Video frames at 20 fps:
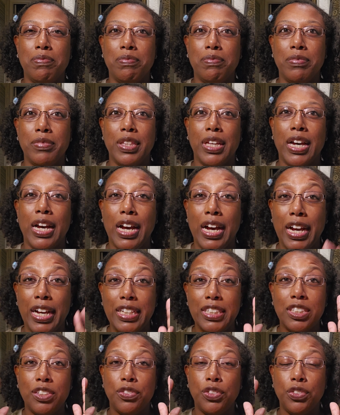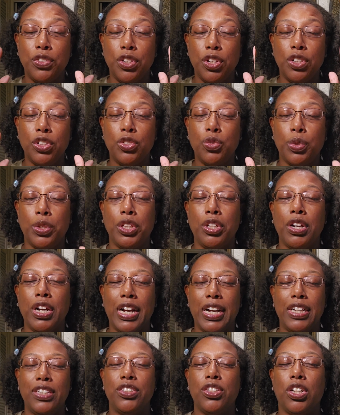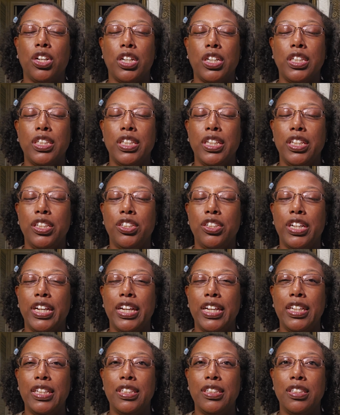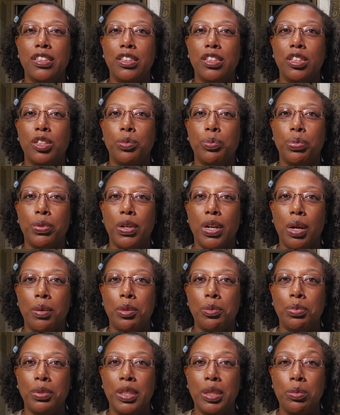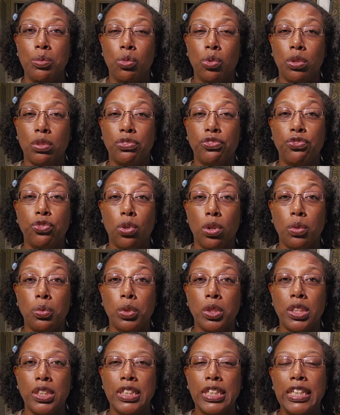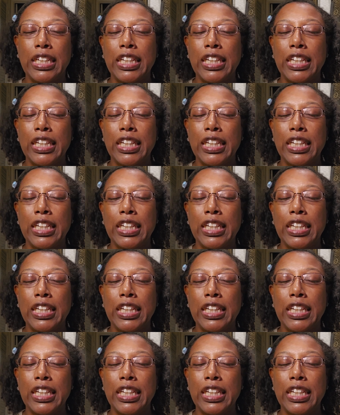The eyes, if you notice where your eyes are in your head, they're probably more forward.